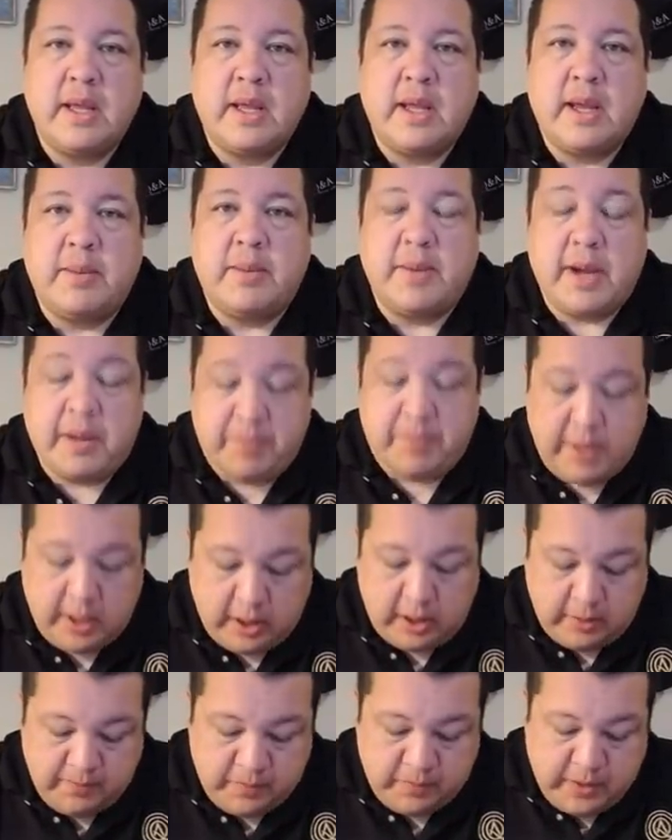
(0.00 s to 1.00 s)
coming up
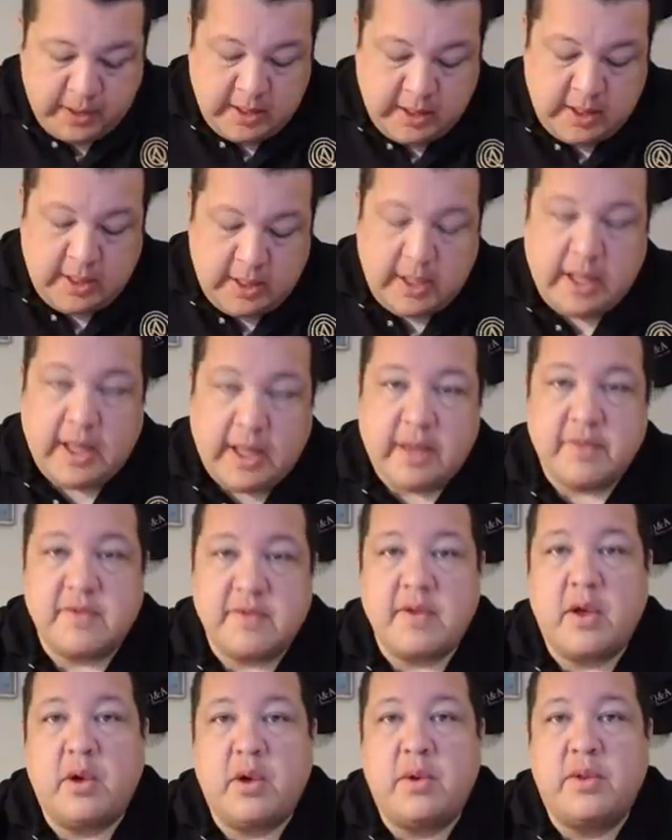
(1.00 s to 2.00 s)
here. Uh,
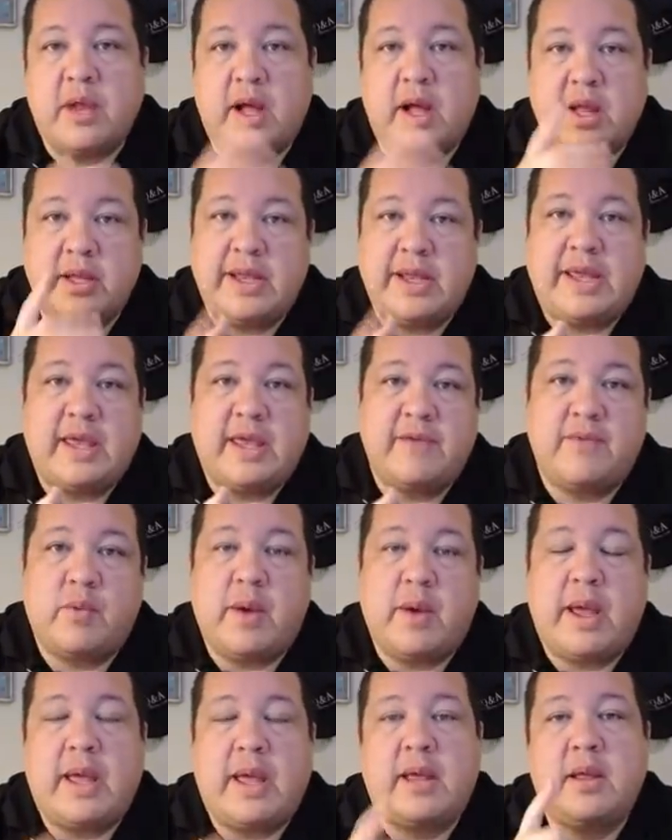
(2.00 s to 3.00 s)
so the holiday
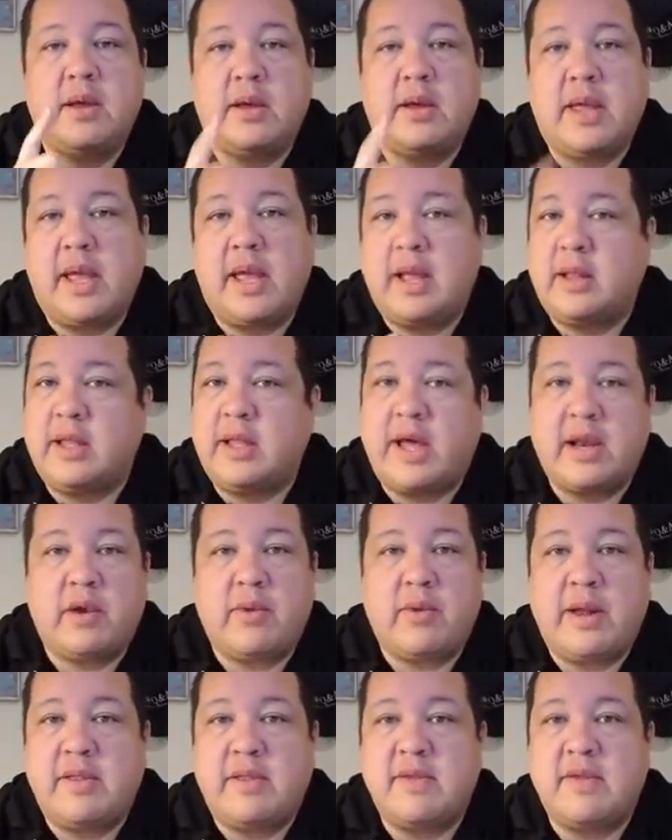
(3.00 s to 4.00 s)
giveaway, okay, a lot of
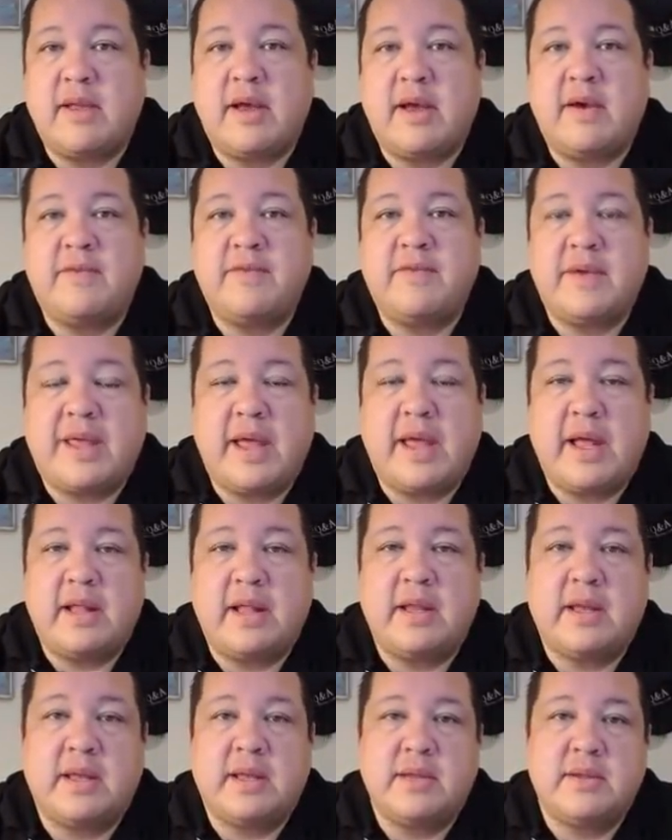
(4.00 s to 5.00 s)
great stuff.
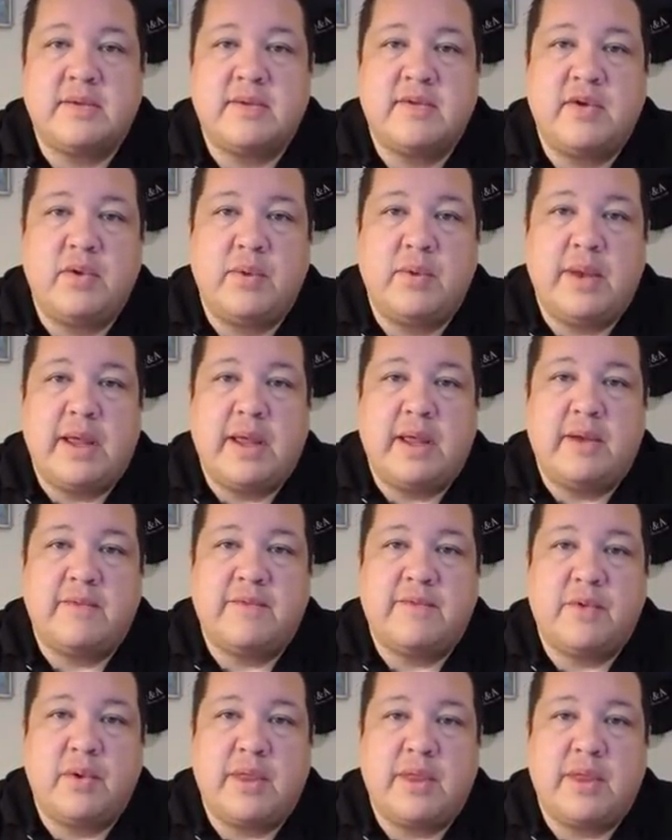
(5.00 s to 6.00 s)
Again, tune in
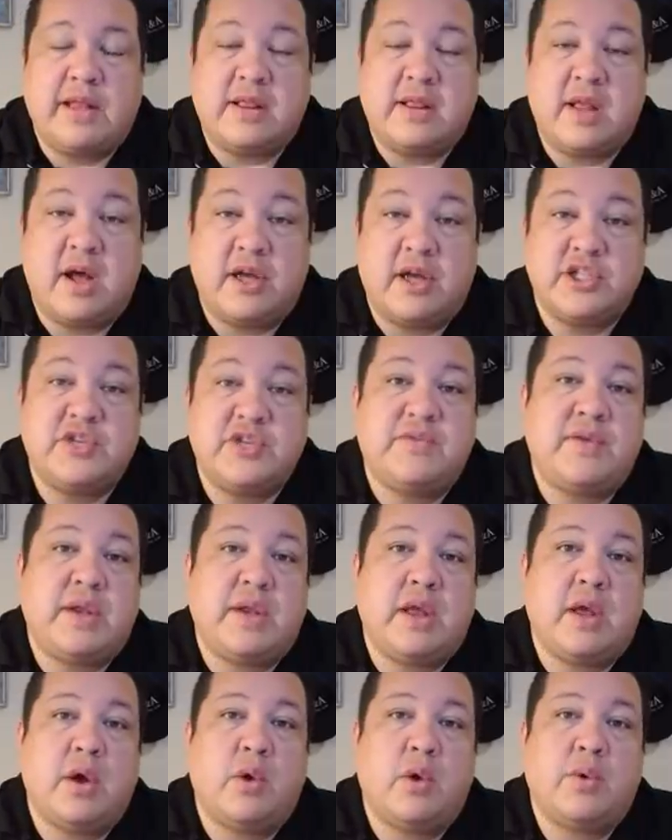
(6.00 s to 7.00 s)
for the launch
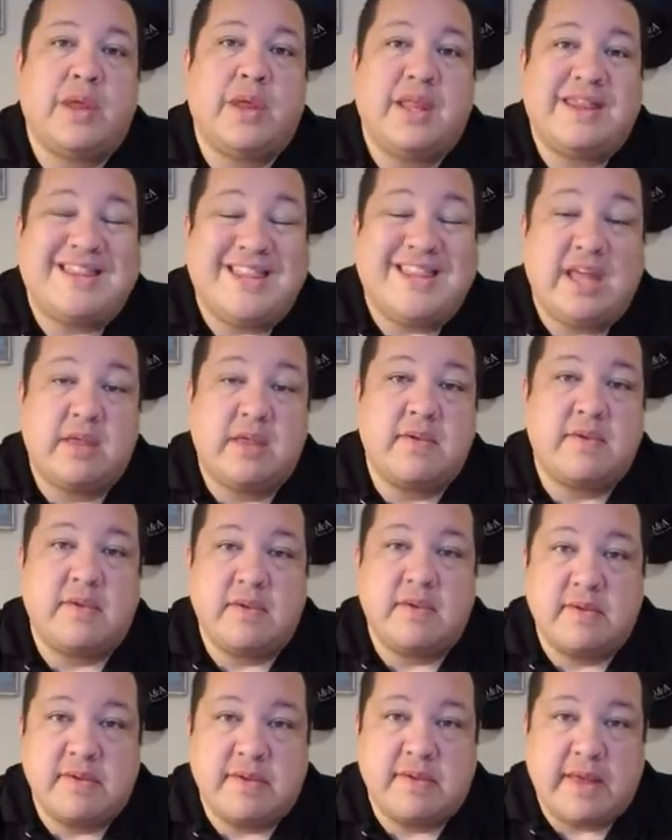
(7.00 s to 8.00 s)
video this
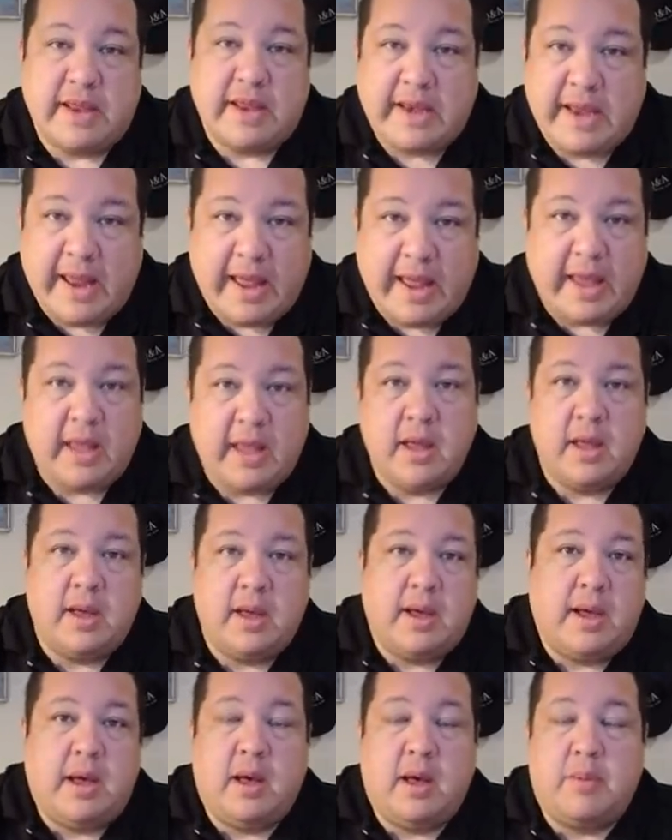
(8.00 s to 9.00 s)
Sunday.
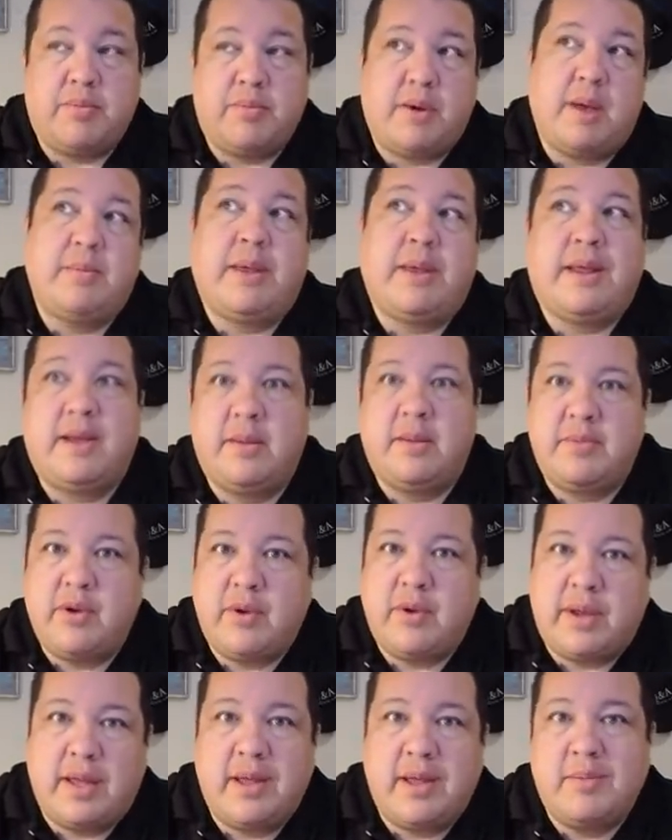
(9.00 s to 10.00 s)
Uh, I'll probably end up
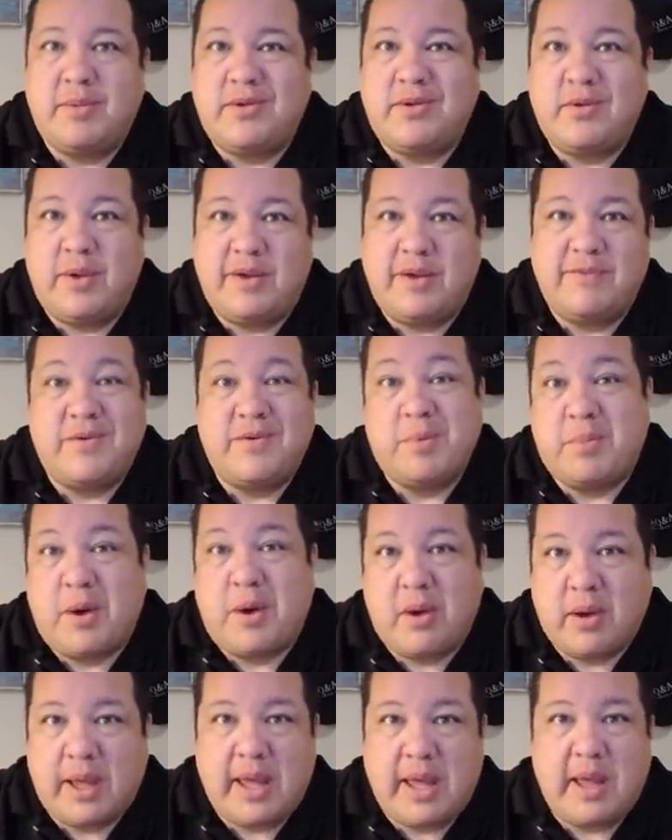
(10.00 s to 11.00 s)
doing it in between
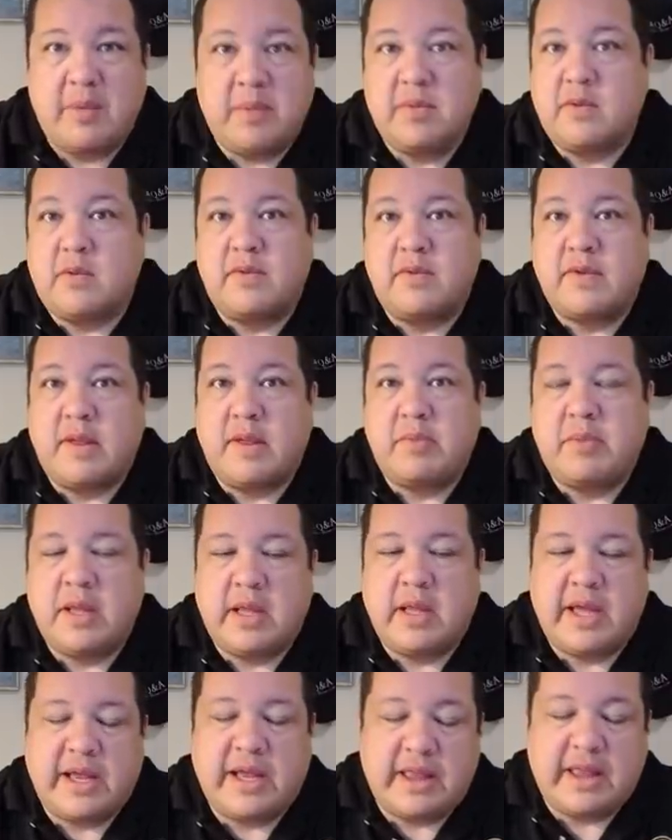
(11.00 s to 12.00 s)
football games or something
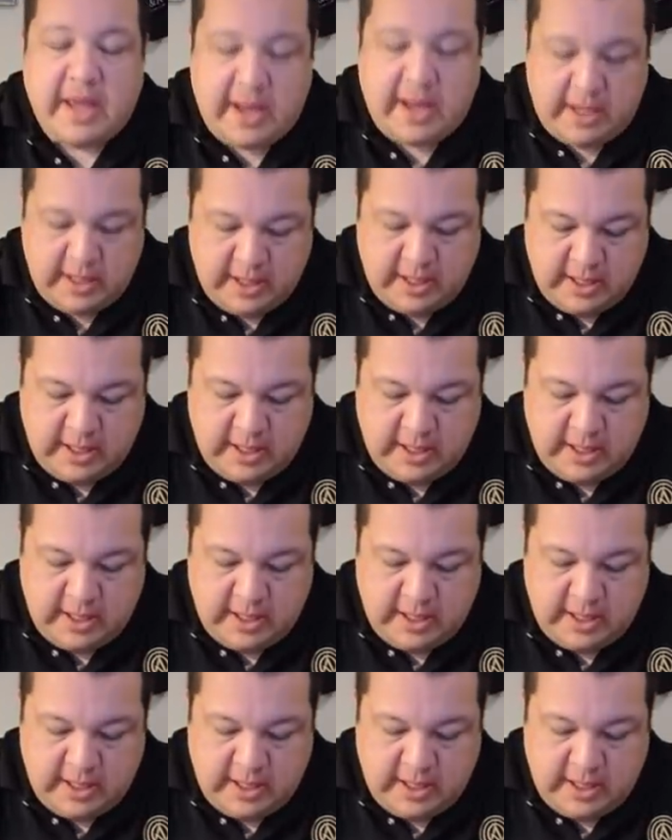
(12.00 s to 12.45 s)
like that.